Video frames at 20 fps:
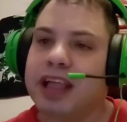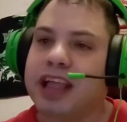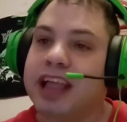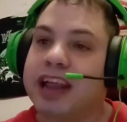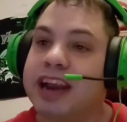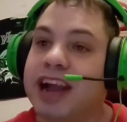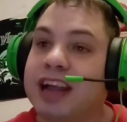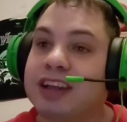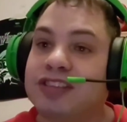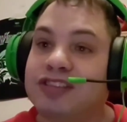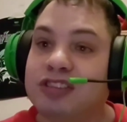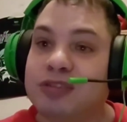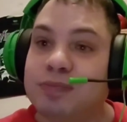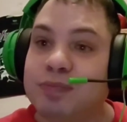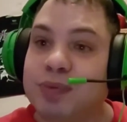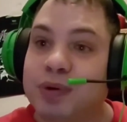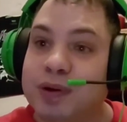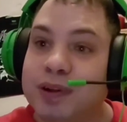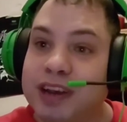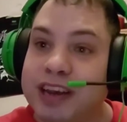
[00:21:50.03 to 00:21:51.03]
And I do
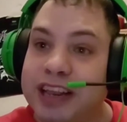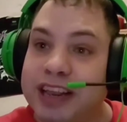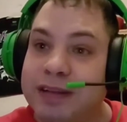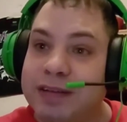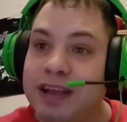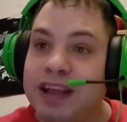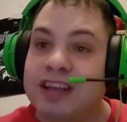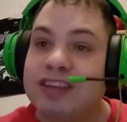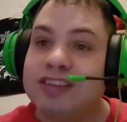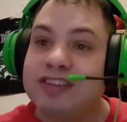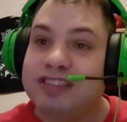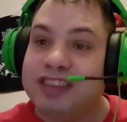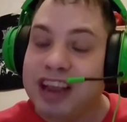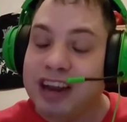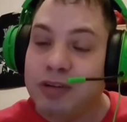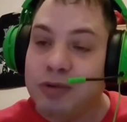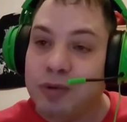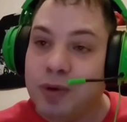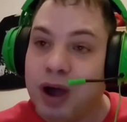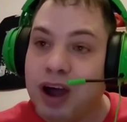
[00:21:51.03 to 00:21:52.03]
believe
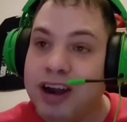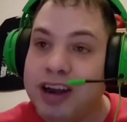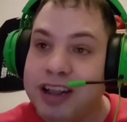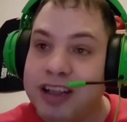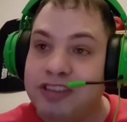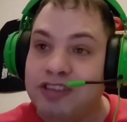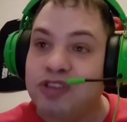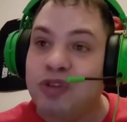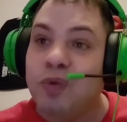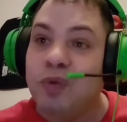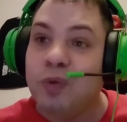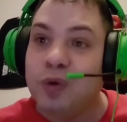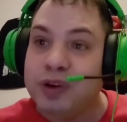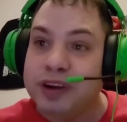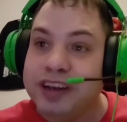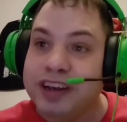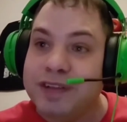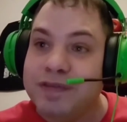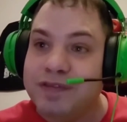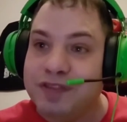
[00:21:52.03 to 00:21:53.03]
Seth Rollins
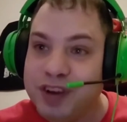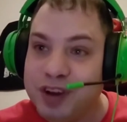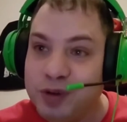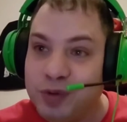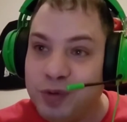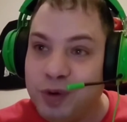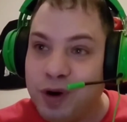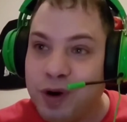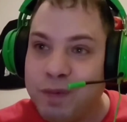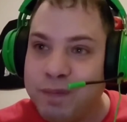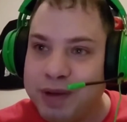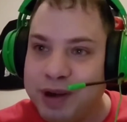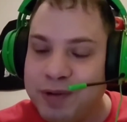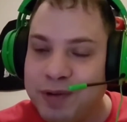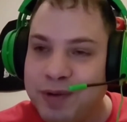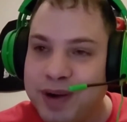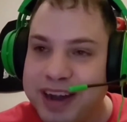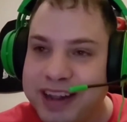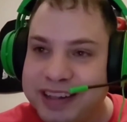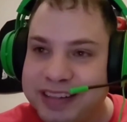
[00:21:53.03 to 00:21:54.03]
would defeat
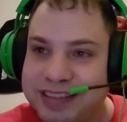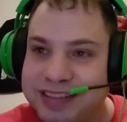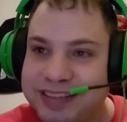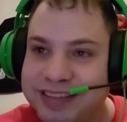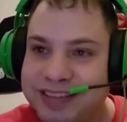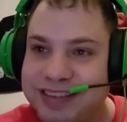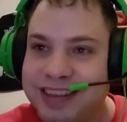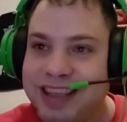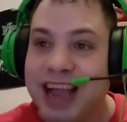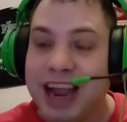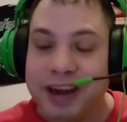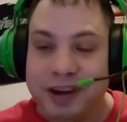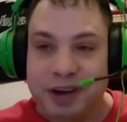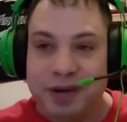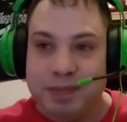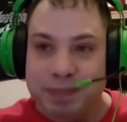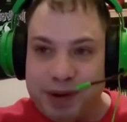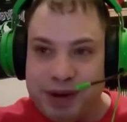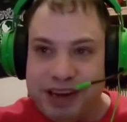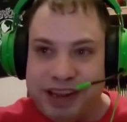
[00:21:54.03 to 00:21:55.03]
Roman Reigns. I
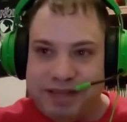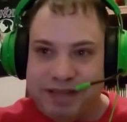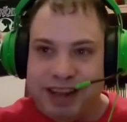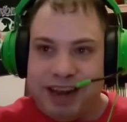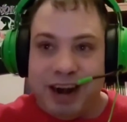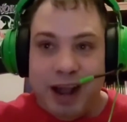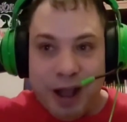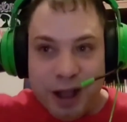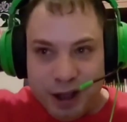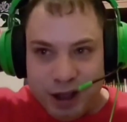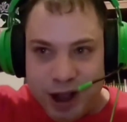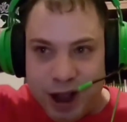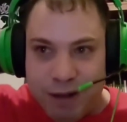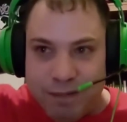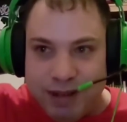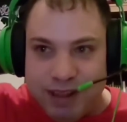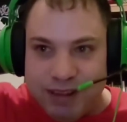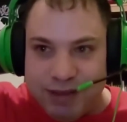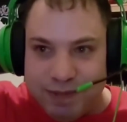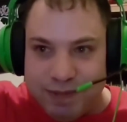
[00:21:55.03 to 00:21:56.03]
do believe it.
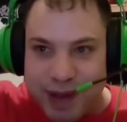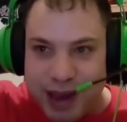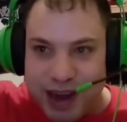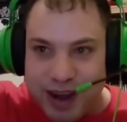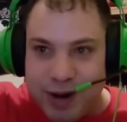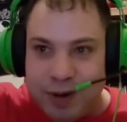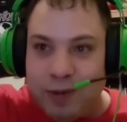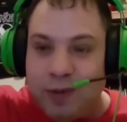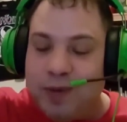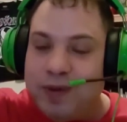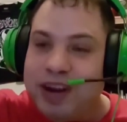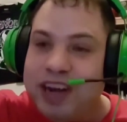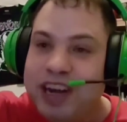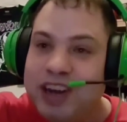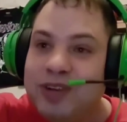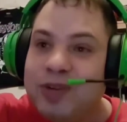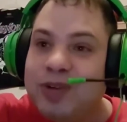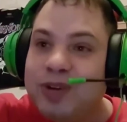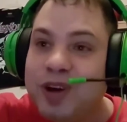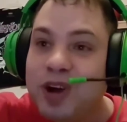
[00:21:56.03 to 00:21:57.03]
Comments below.
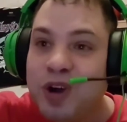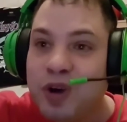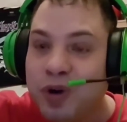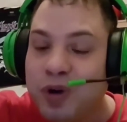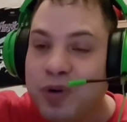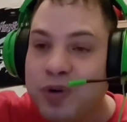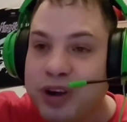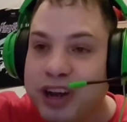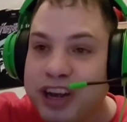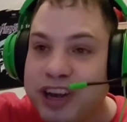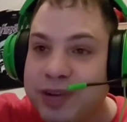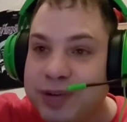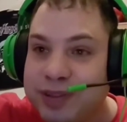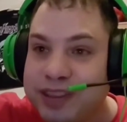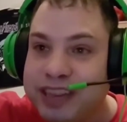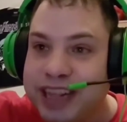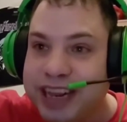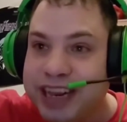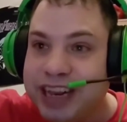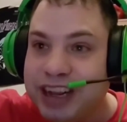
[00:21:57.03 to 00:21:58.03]
Who do you
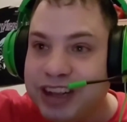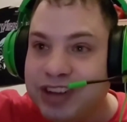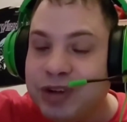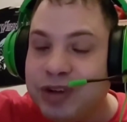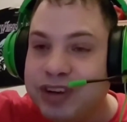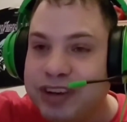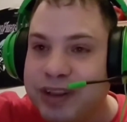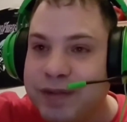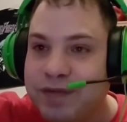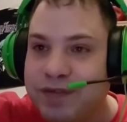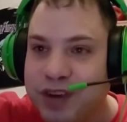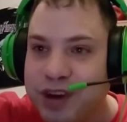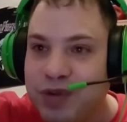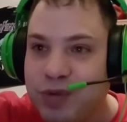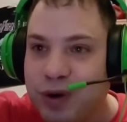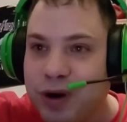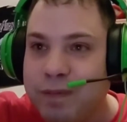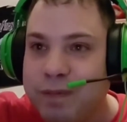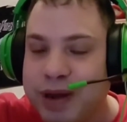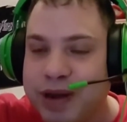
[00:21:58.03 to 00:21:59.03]
think could defeat
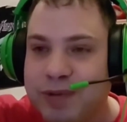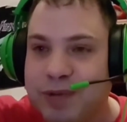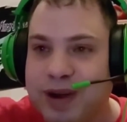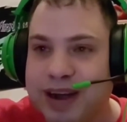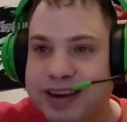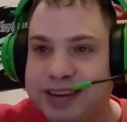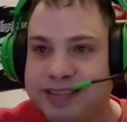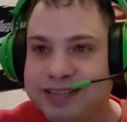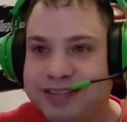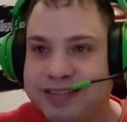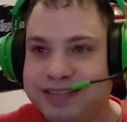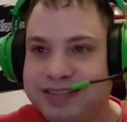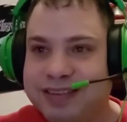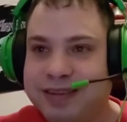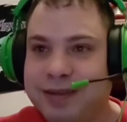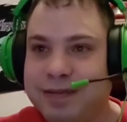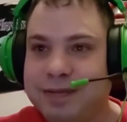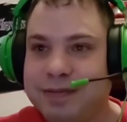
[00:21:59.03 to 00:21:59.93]
Roman Reigns?